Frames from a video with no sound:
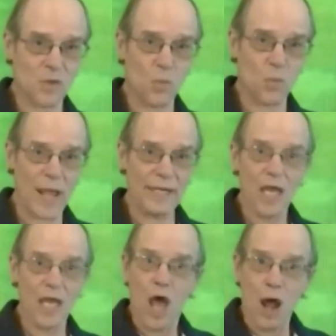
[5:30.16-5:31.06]
white
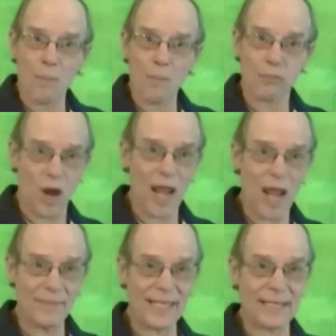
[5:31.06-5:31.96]

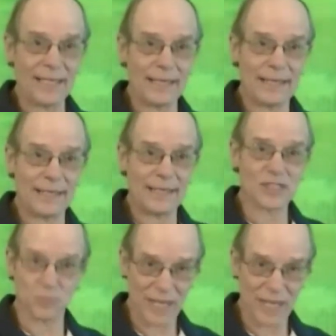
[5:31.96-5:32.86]
priming
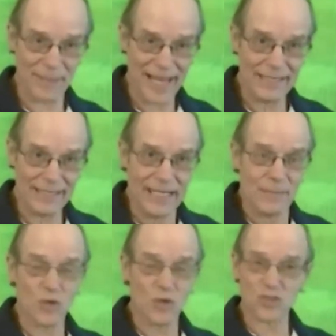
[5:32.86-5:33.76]
spray paint,
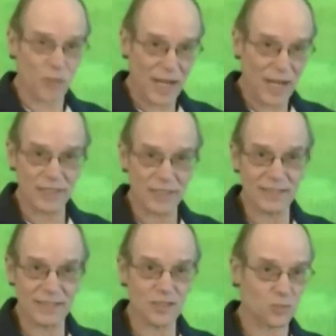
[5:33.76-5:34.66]
because
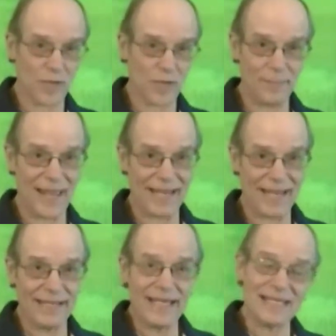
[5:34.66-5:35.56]
regular spray
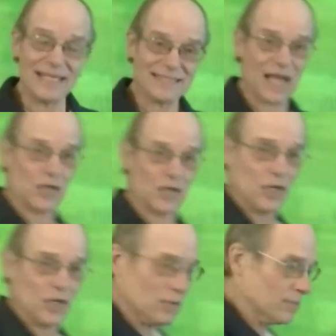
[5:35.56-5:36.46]
paint is not going
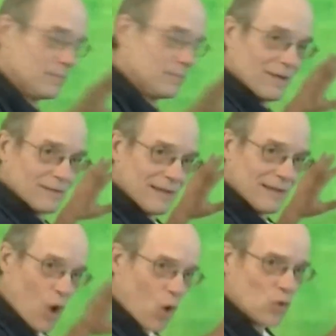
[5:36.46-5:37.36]
to
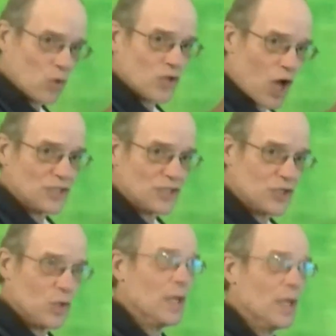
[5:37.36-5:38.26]
hold
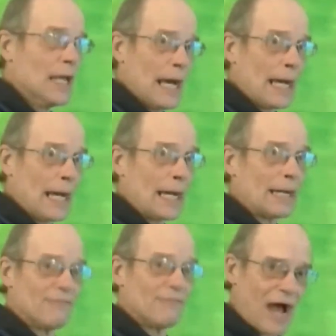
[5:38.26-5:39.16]
onto
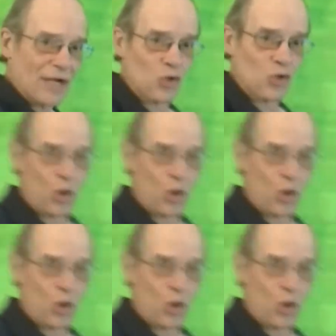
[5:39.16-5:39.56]
vinyl